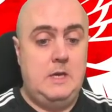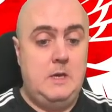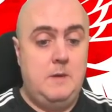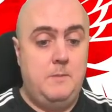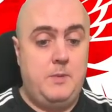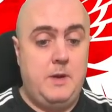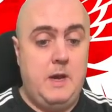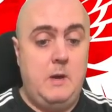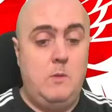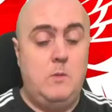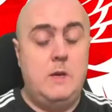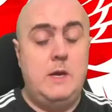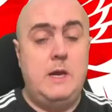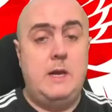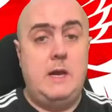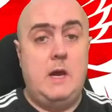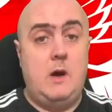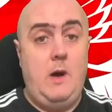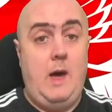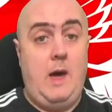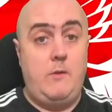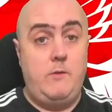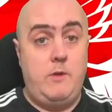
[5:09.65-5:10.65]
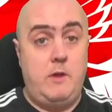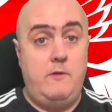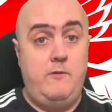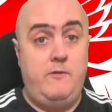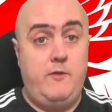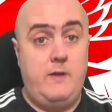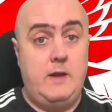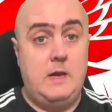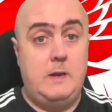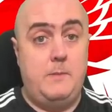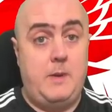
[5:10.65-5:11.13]
But I want to know how you
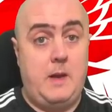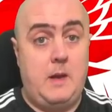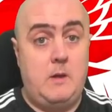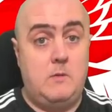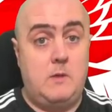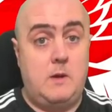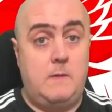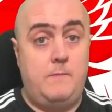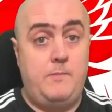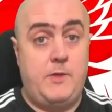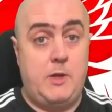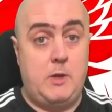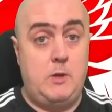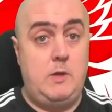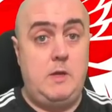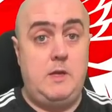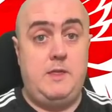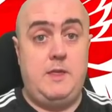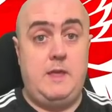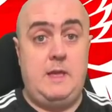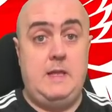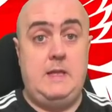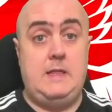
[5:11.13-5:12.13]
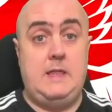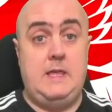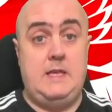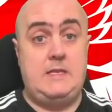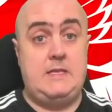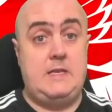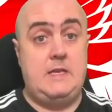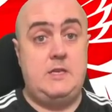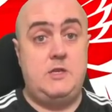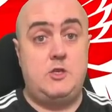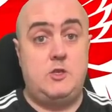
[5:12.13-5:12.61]
feel about it. Do you think
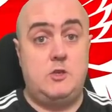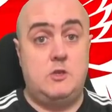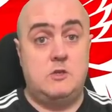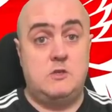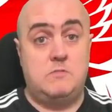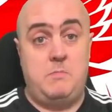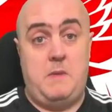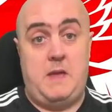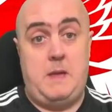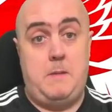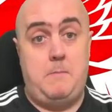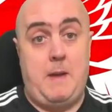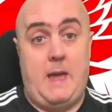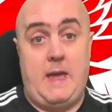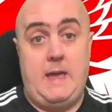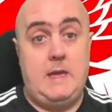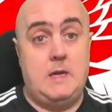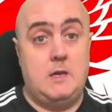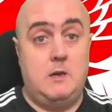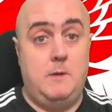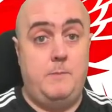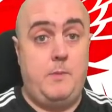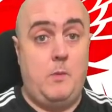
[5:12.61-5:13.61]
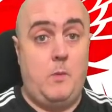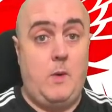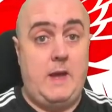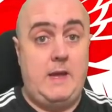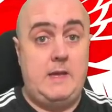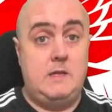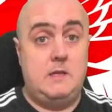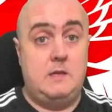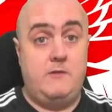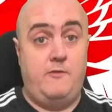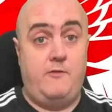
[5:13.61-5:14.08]
this is just me making up a way
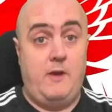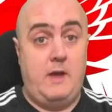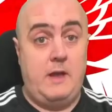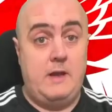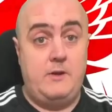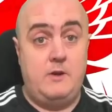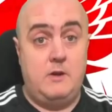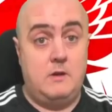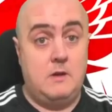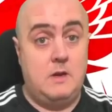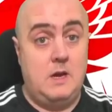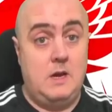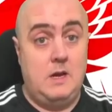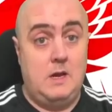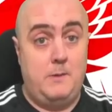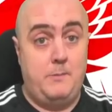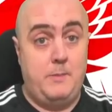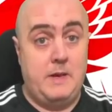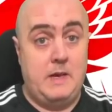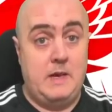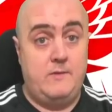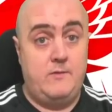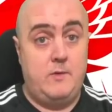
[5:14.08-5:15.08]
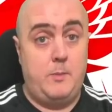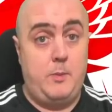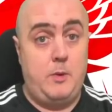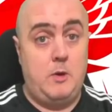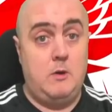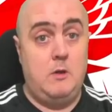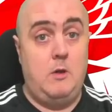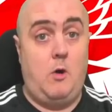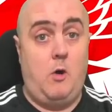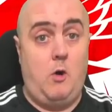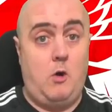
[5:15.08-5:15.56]
to defend Jurgen Klopp and
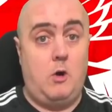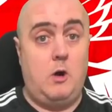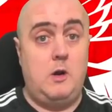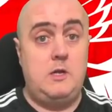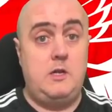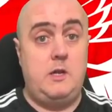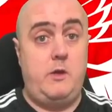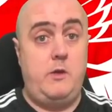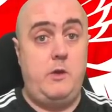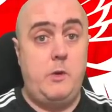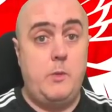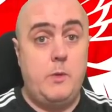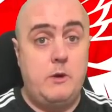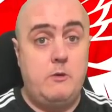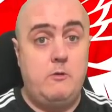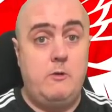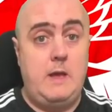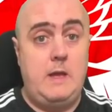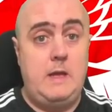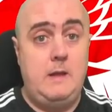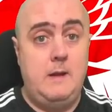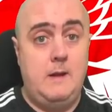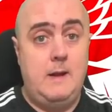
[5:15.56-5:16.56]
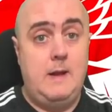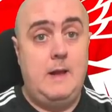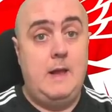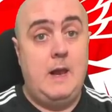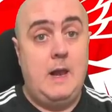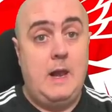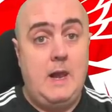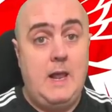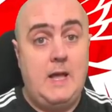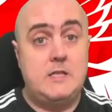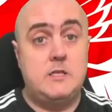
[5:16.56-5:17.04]
Liverpool, or do you agree?
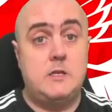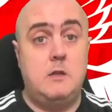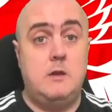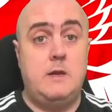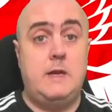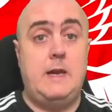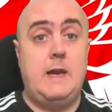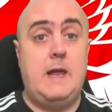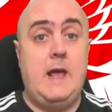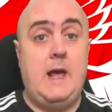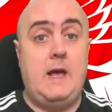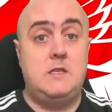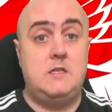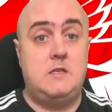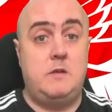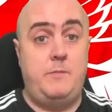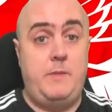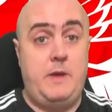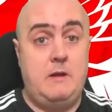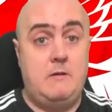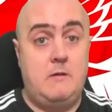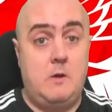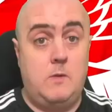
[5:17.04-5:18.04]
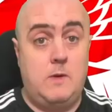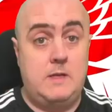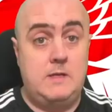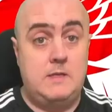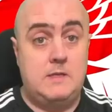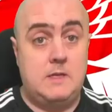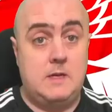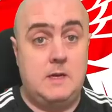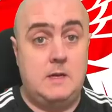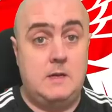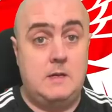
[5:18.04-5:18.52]
Let's look at the Casemiro
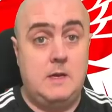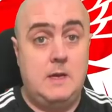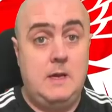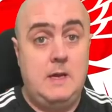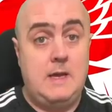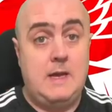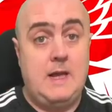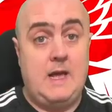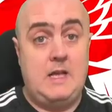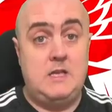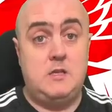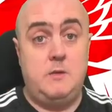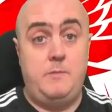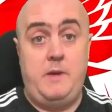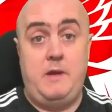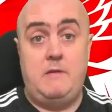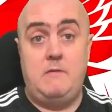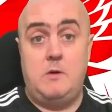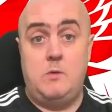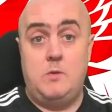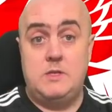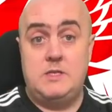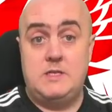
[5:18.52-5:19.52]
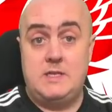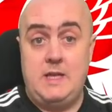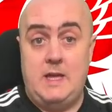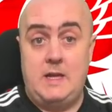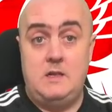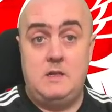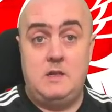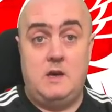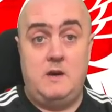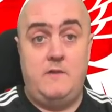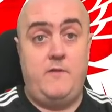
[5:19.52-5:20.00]
incident. Casemiro was
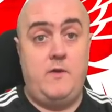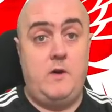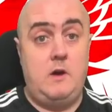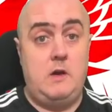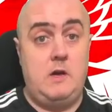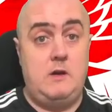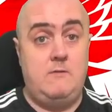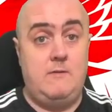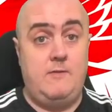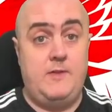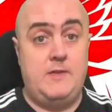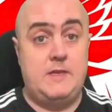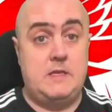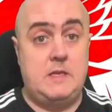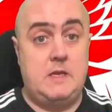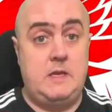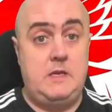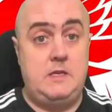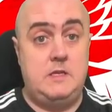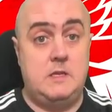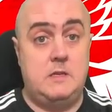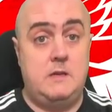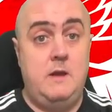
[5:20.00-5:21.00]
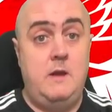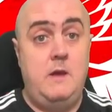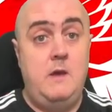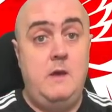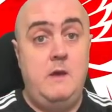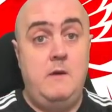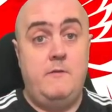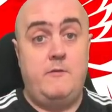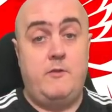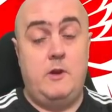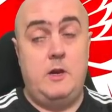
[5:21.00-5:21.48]
sent off earlier in the season
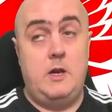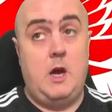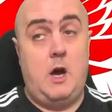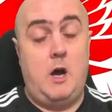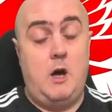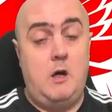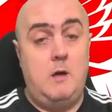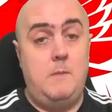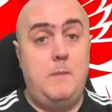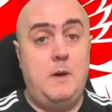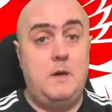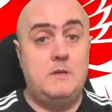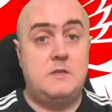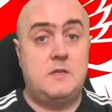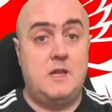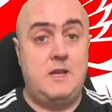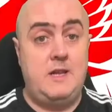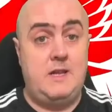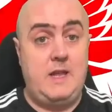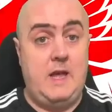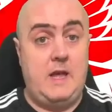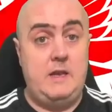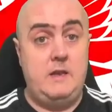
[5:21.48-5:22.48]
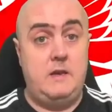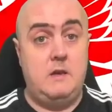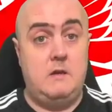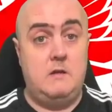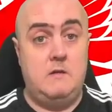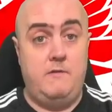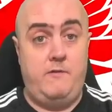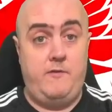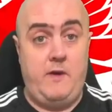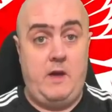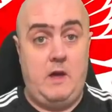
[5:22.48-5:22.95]
for an almost
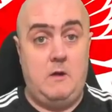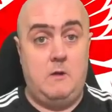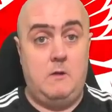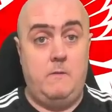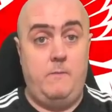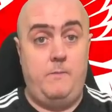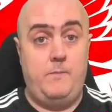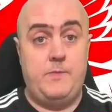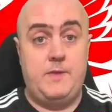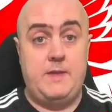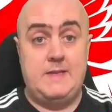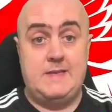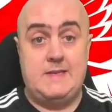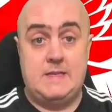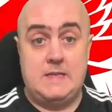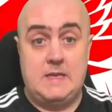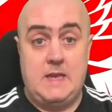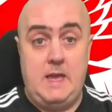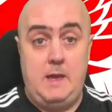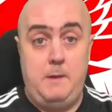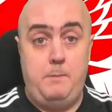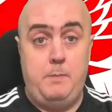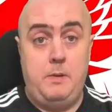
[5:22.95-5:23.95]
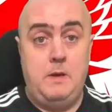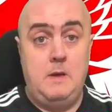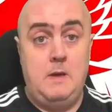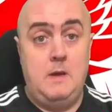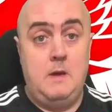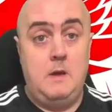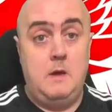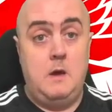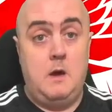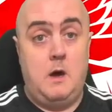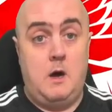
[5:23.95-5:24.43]
identical foul to Skipp
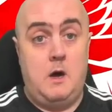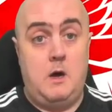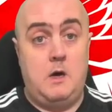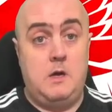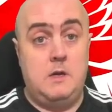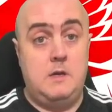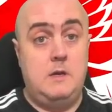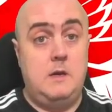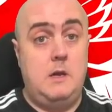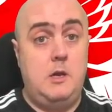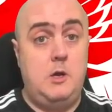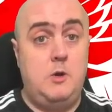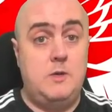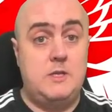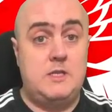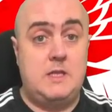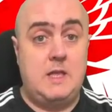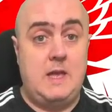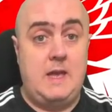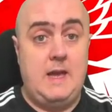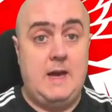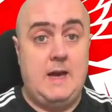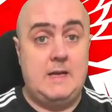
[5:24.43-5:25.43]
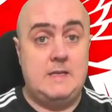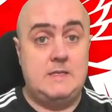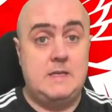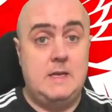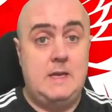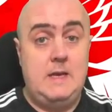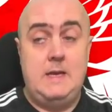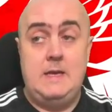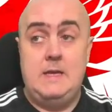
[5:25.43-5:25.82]
on Luis Diaz.